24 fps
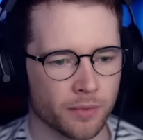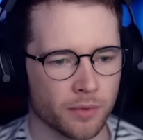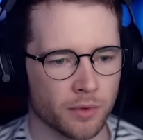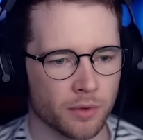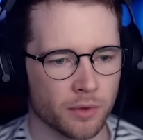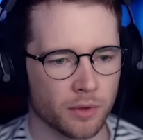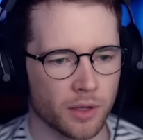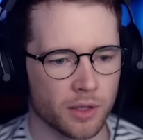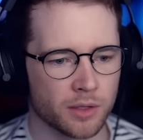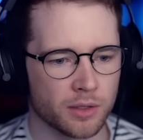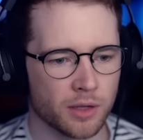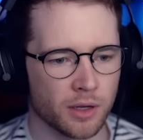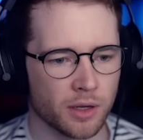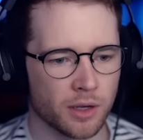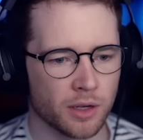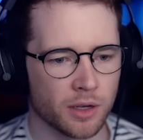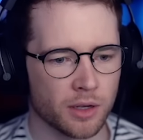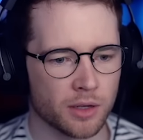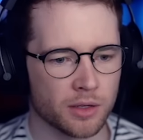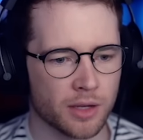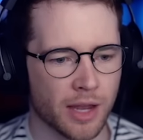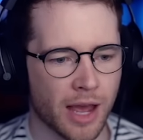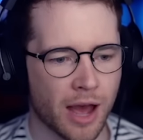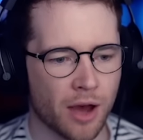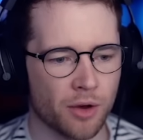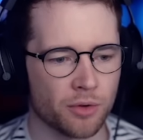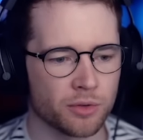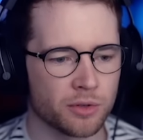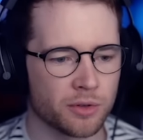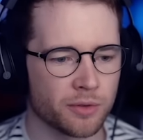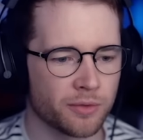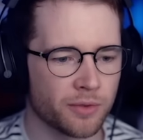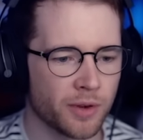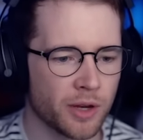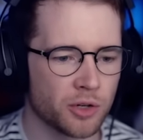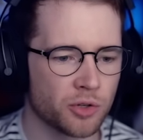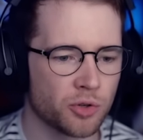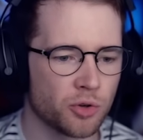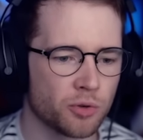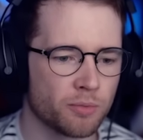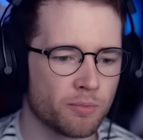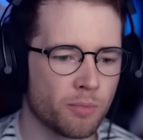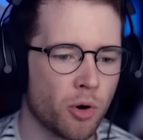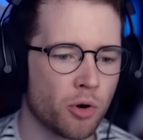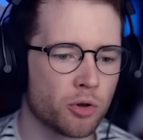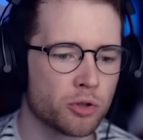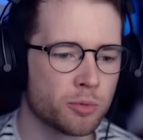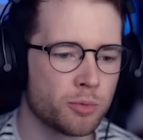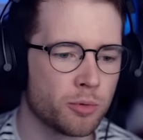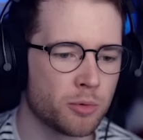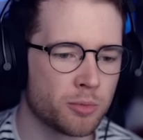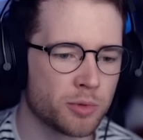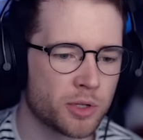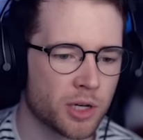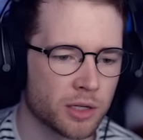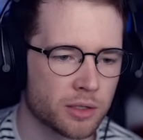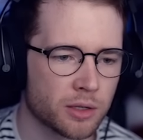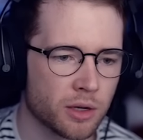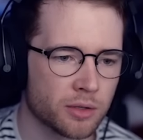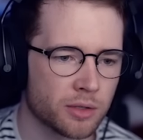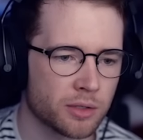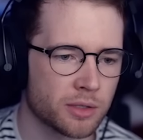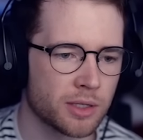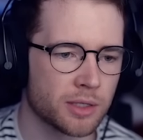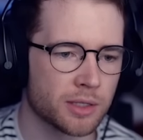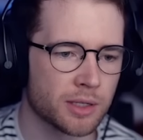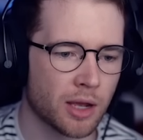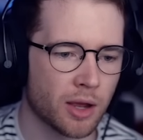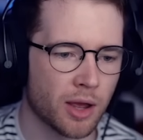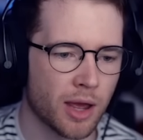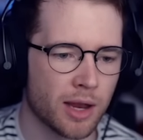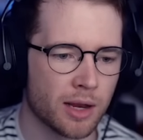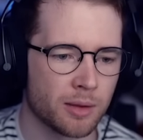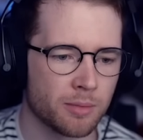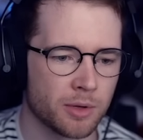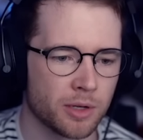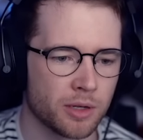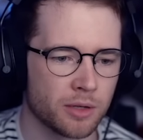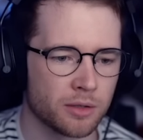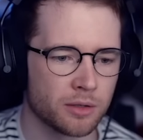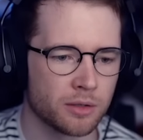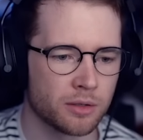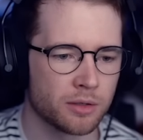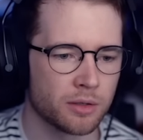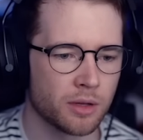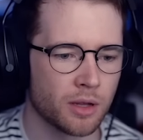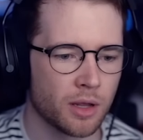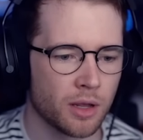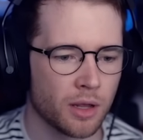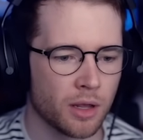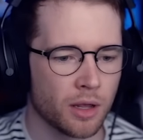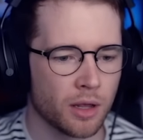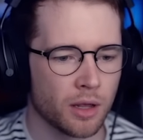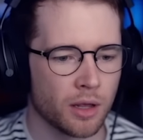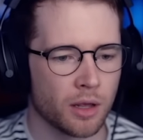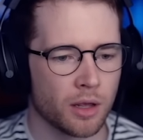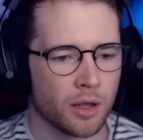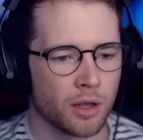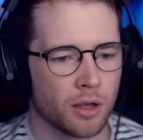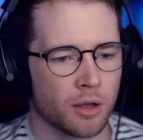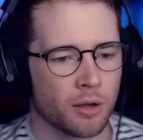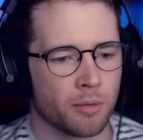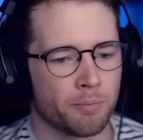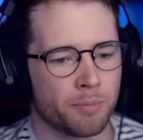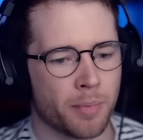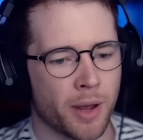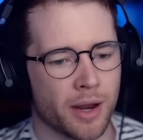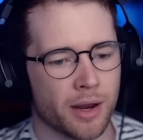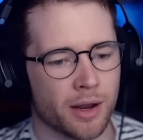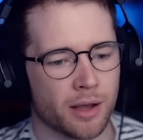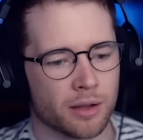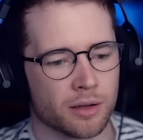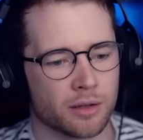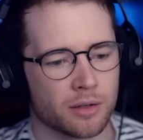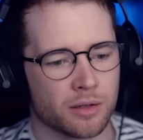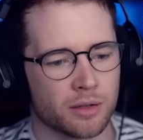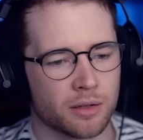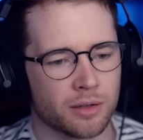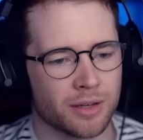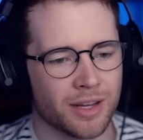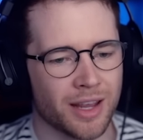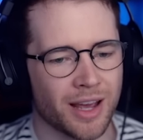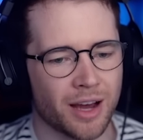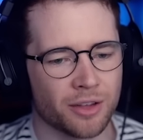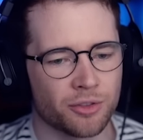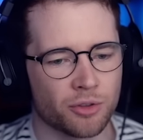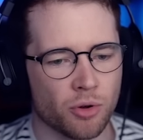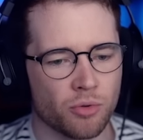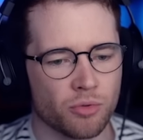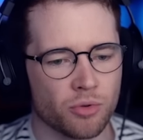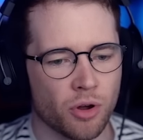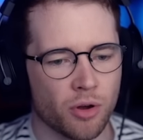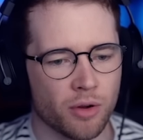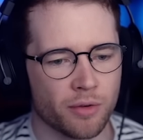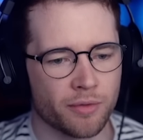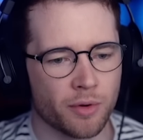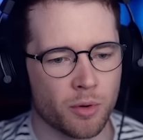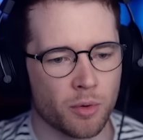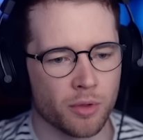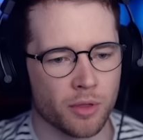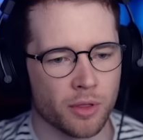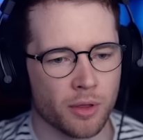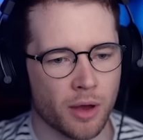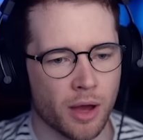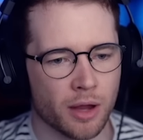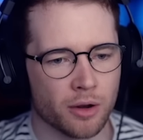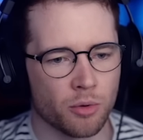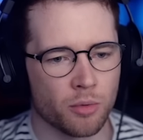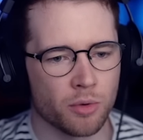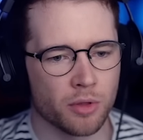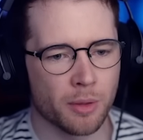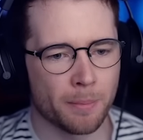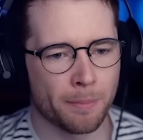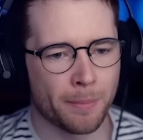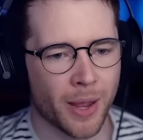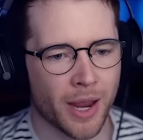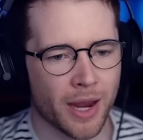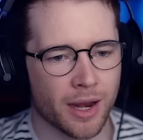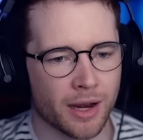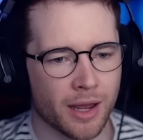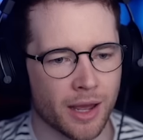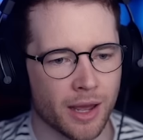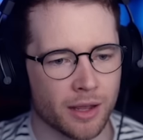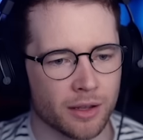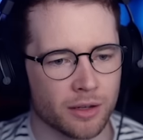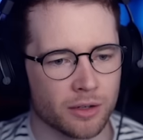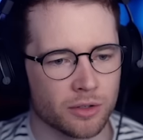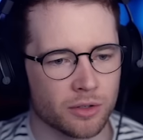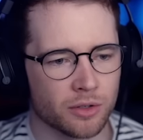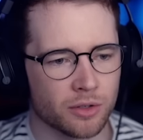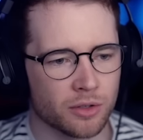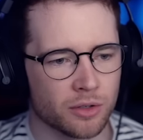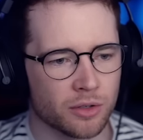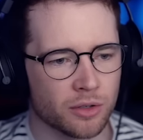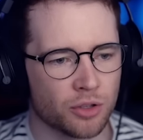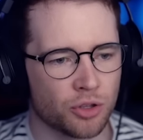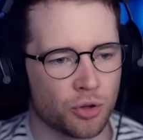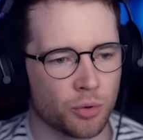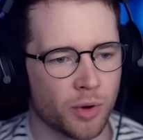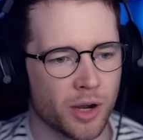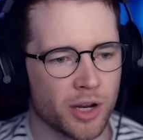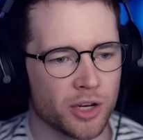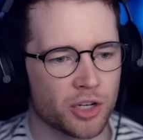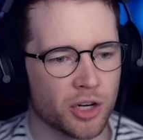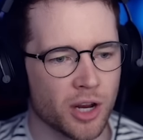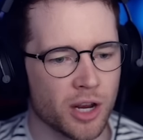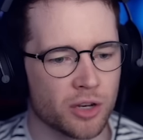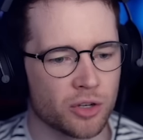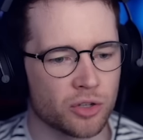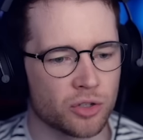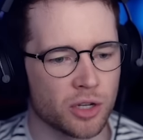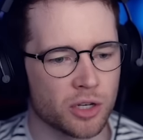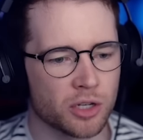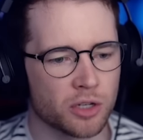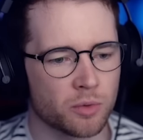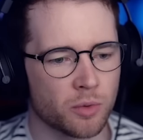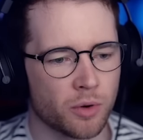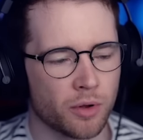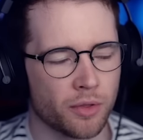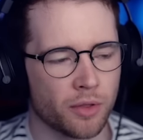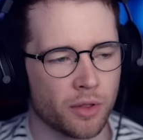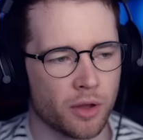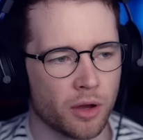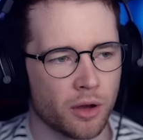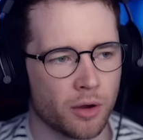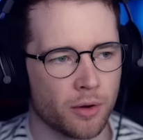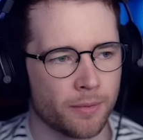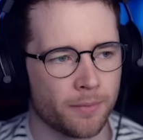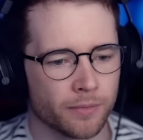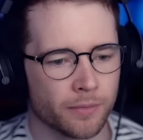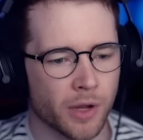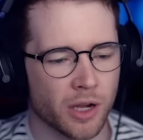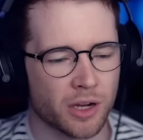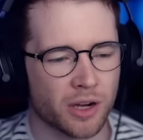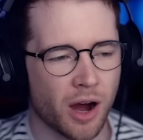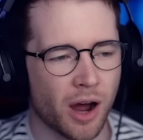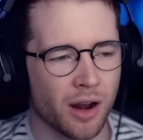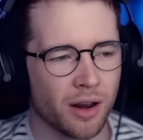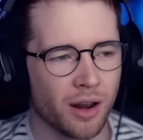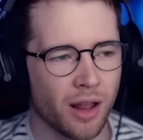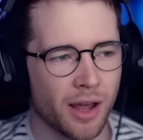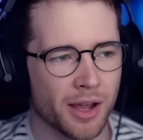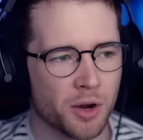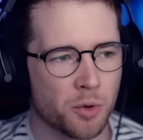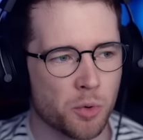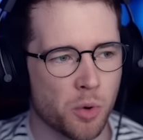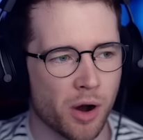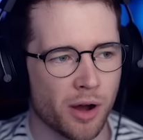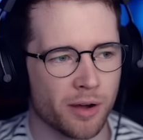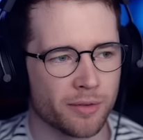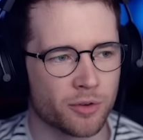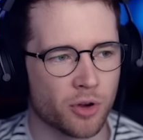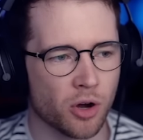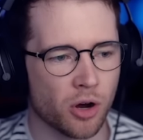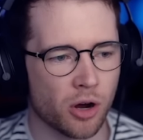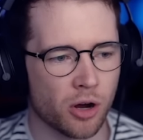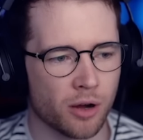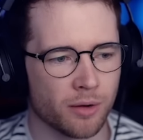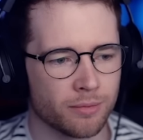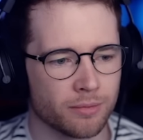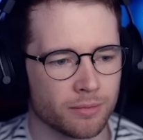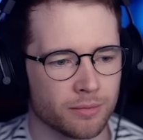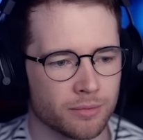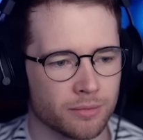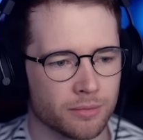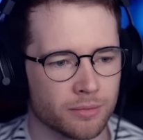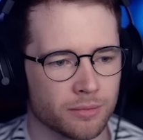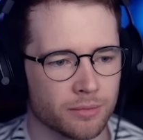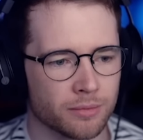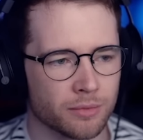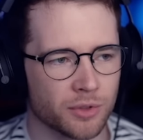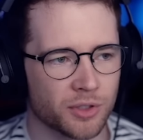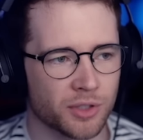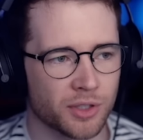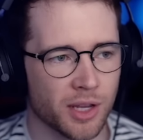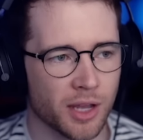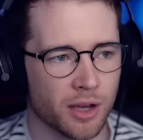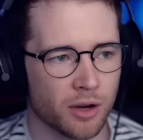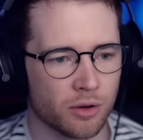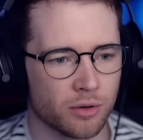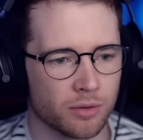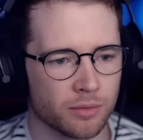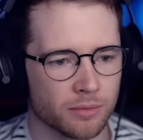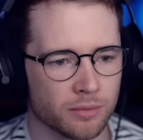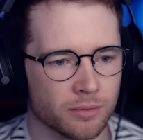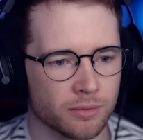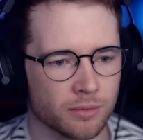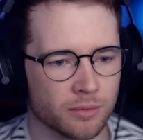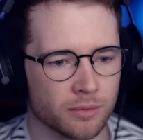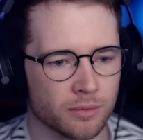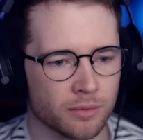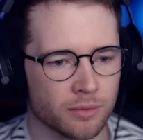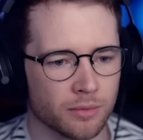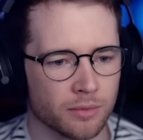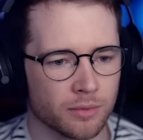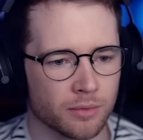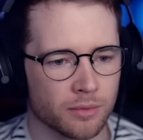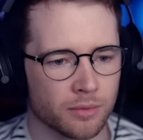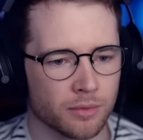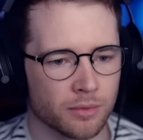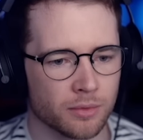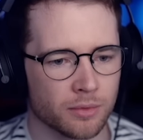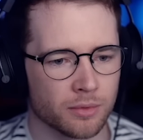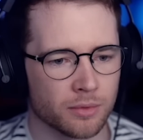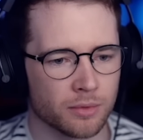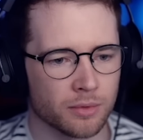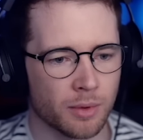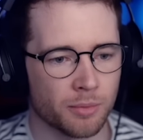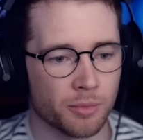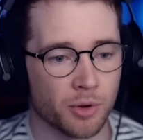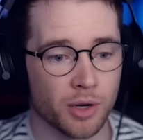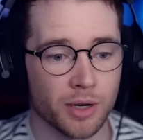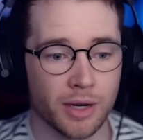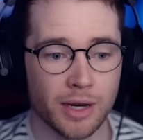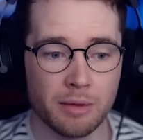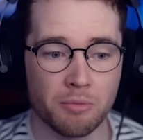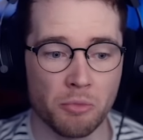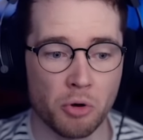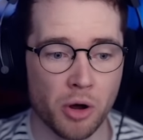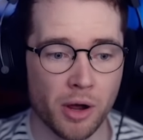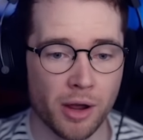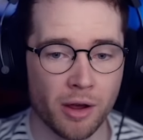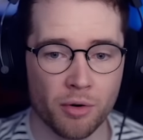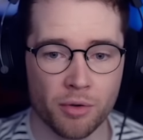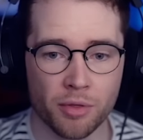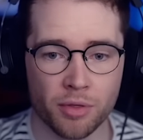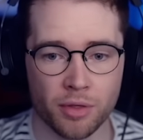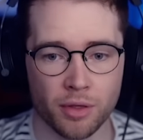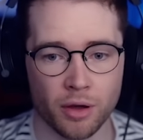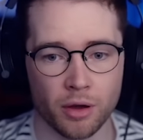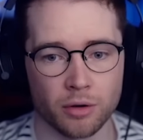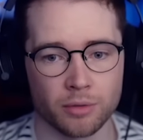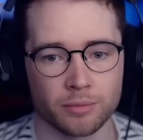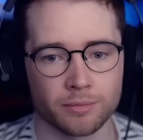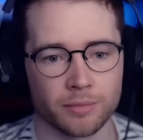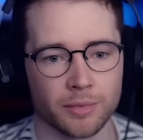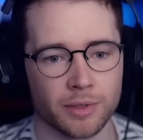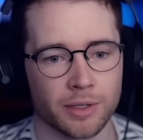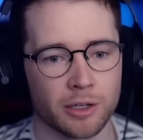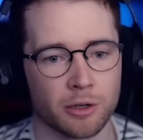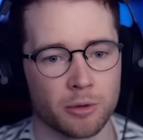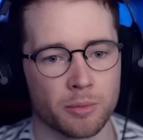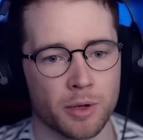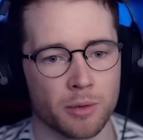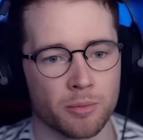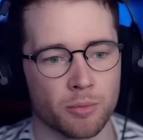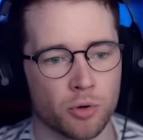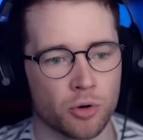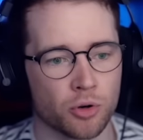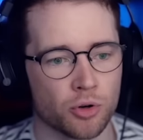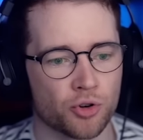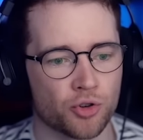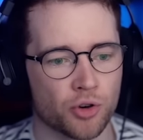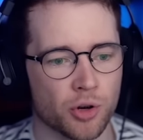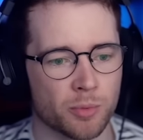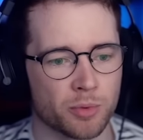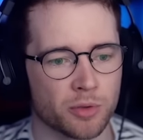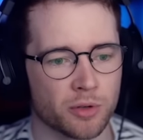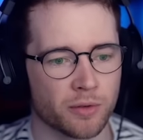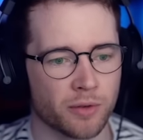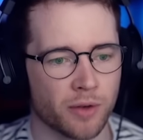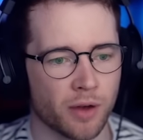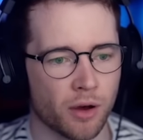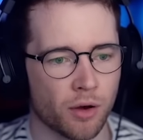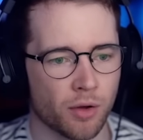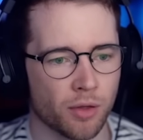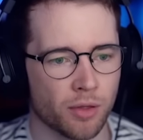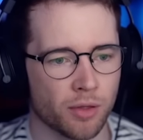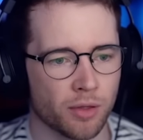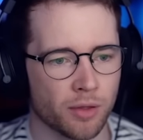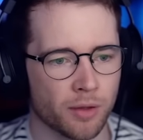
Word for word: This is Hounds of Fate shoots multiple projectiles to seize up enemies. Bane Axe. Yeah, I don't know if I want the, I don't want the Bane Axe. Do I change this one, though? I kind of like what I've got still. I'm going to need more health, though. A little bit more drips of health.